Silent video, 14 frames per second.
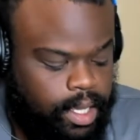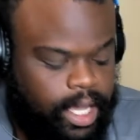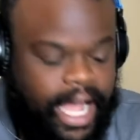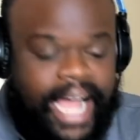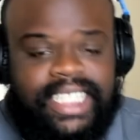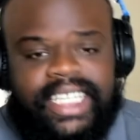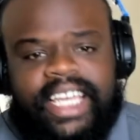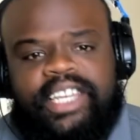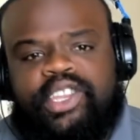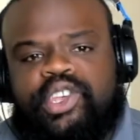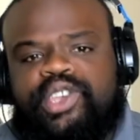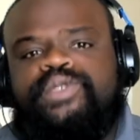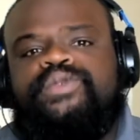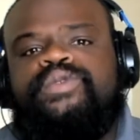I said, do
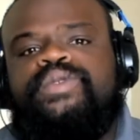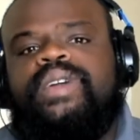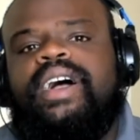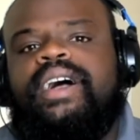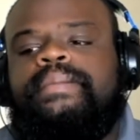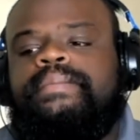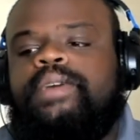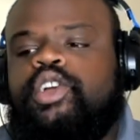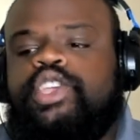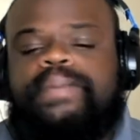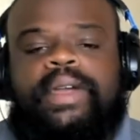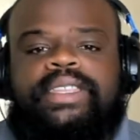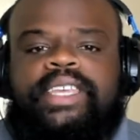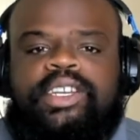you, um, are you
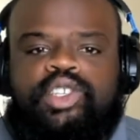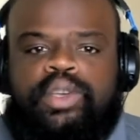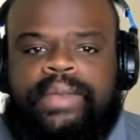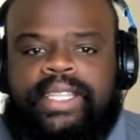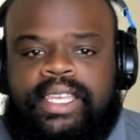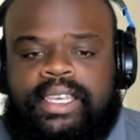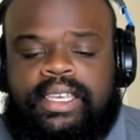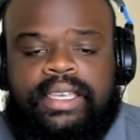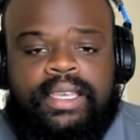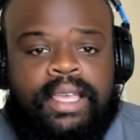part of the L G B T?